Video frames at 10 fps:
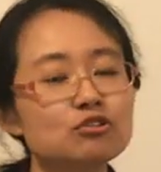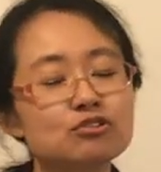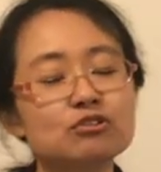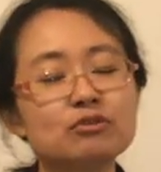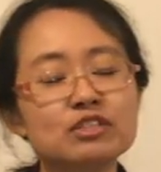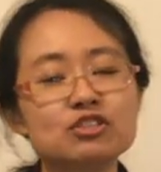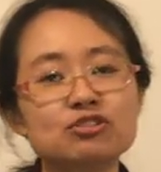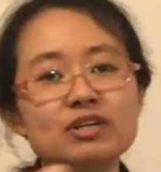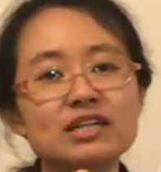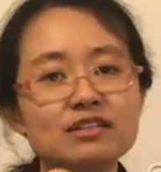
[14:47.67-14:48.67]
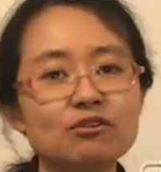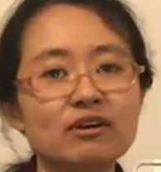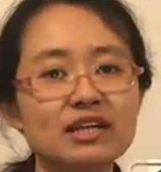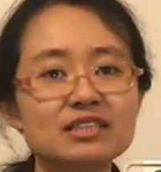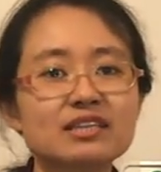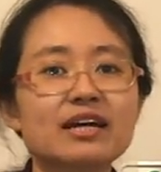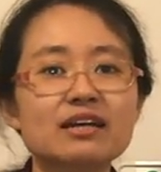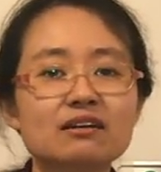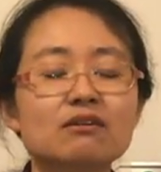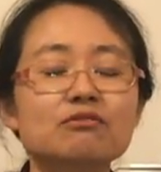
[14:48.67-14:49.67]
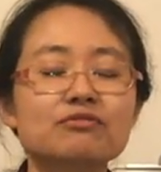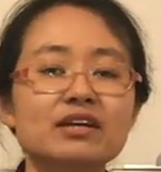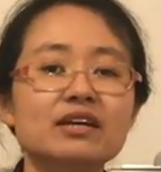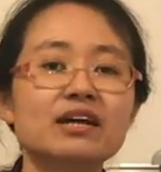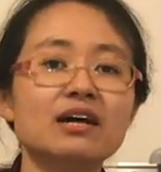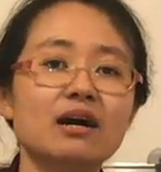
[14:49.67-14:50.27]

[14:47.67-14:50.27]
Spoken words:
you should restrict your intake of the,